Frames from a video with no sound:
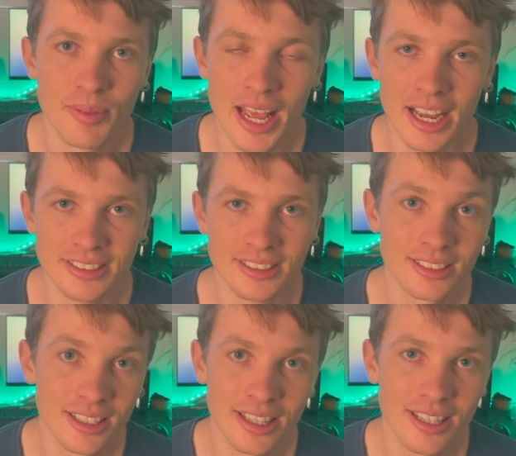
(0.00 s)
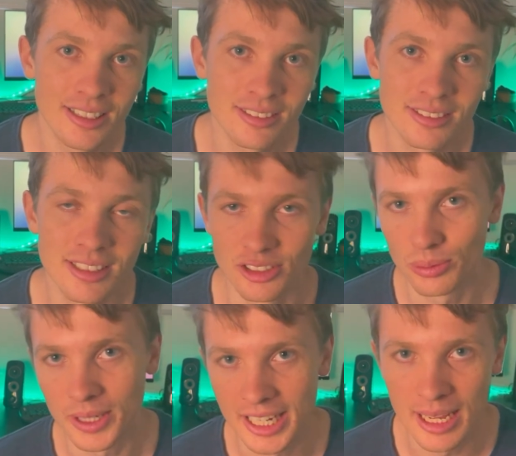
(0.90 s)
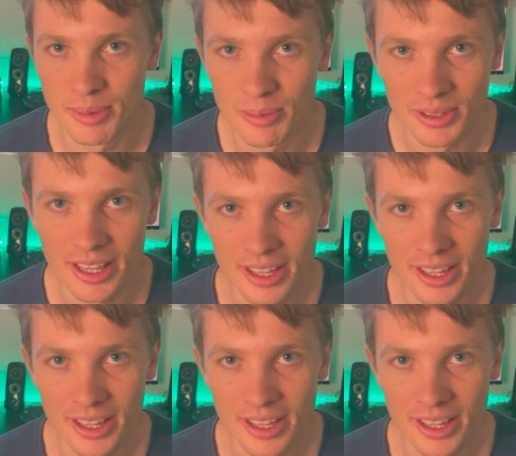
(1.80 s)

And this is what I came up with.